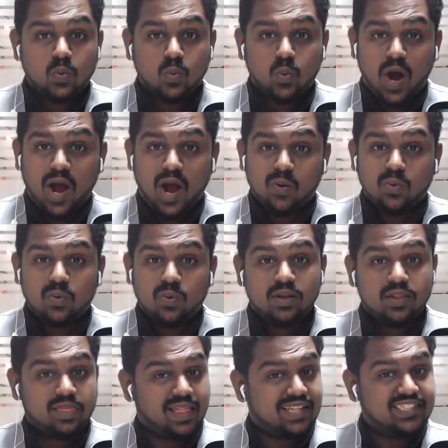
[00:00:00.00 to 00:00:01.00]
Wow,
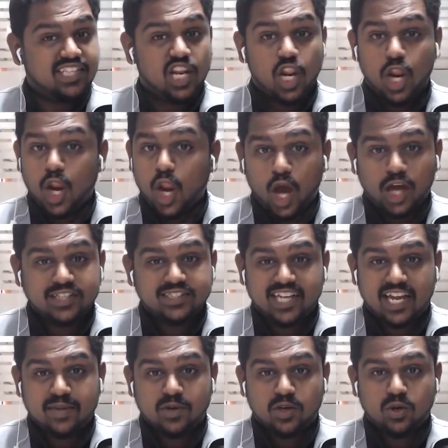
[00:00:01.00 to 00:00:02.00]
that's a long
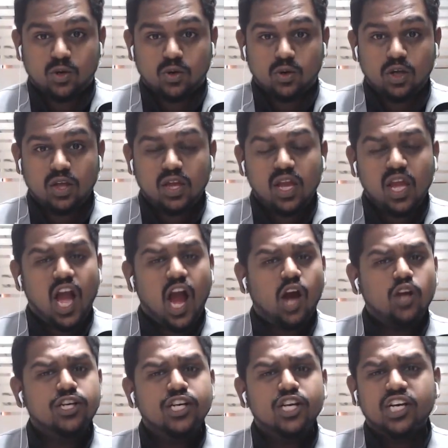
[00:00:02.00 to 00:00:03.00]
time ago. How
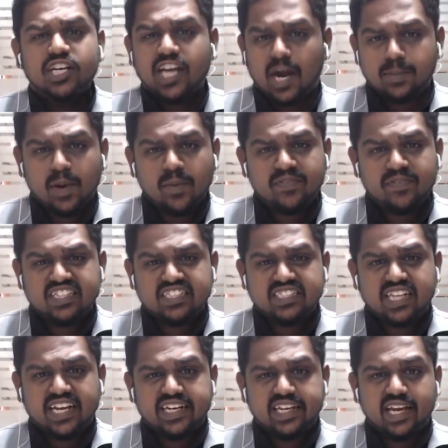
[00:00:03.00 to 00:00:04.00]
did you come up with this
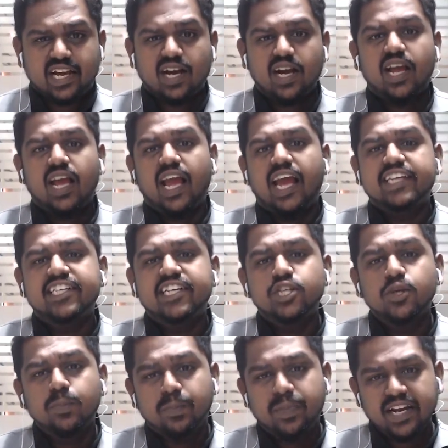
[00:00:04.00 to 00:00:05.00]
idea? And did
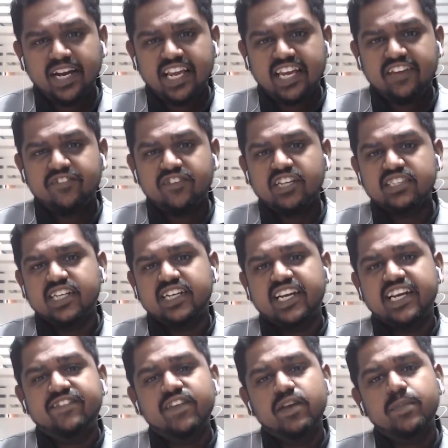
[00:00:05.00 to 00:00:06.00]
you believe that
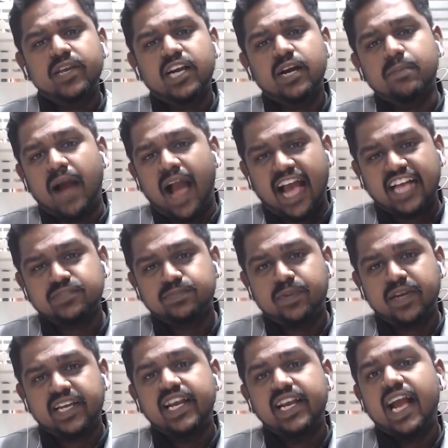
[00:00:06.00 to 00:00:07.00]
it will become as
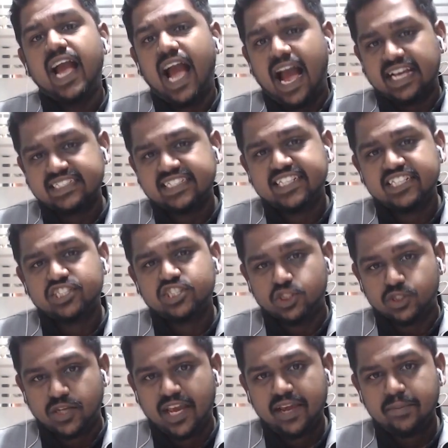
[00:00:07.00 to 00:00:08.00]
big as it is
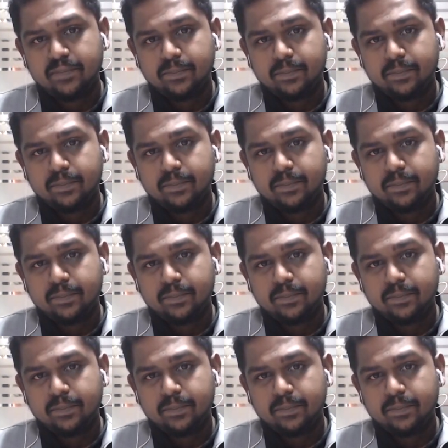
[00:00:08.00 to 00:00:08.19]
today?